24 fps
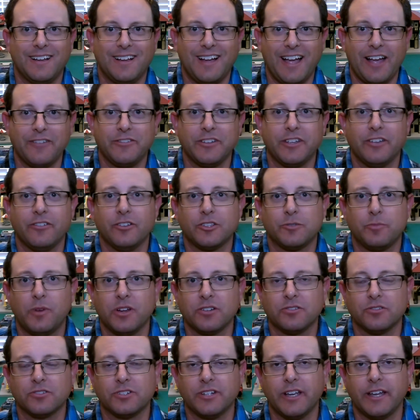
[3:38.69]
I have to give a
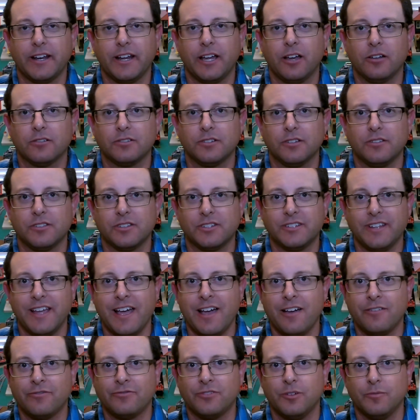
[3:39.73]
special shout out to the
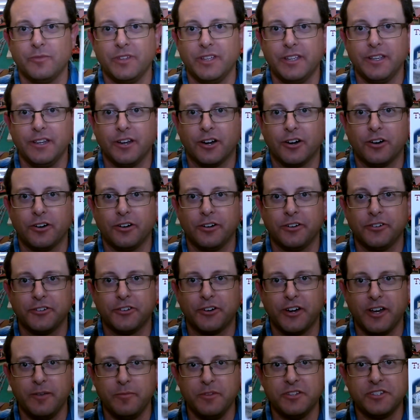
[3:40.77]
staff from the Hearn
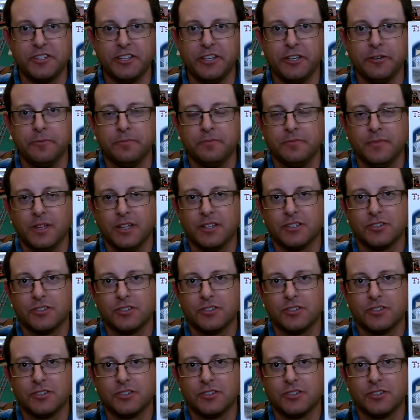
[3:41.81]
Train Museum.